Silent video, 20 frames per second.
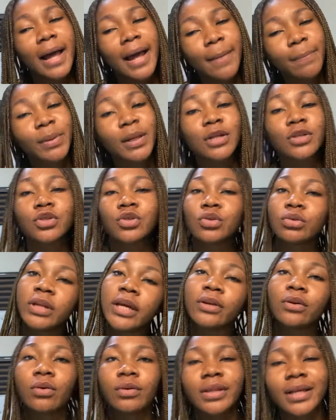Plan to
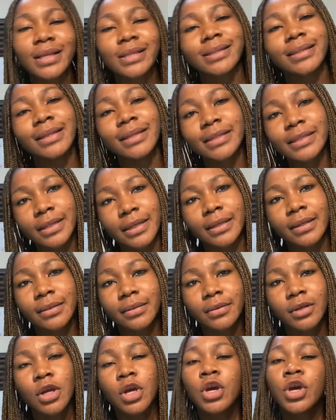learn others later.
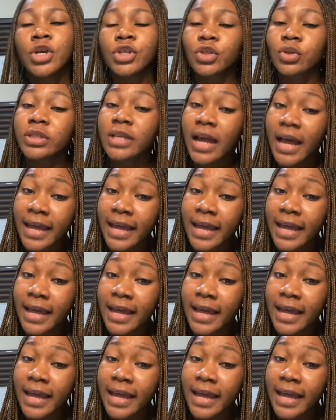So yeah,